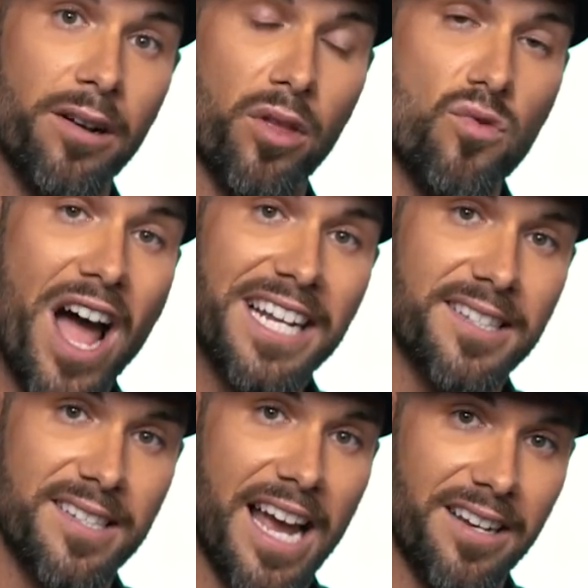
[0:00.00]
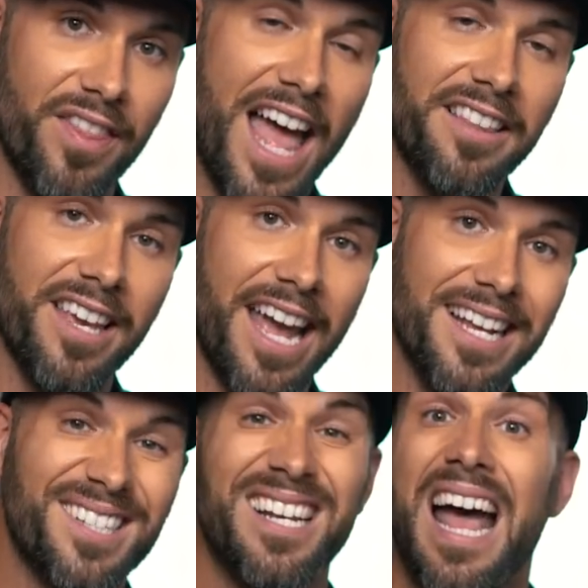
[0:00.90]
on the right side, in that
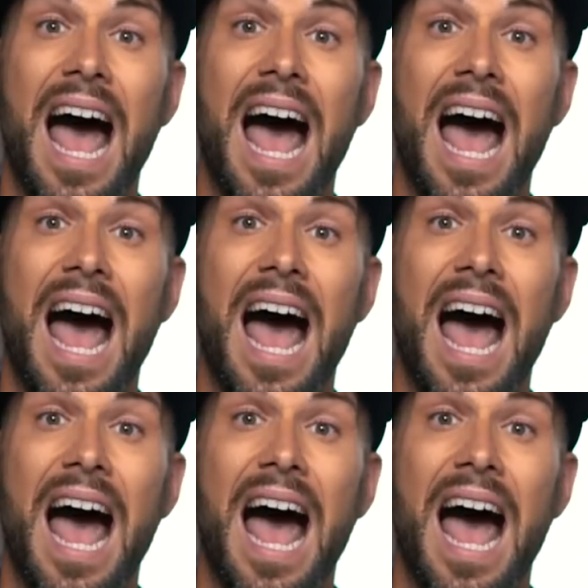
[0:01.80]
case,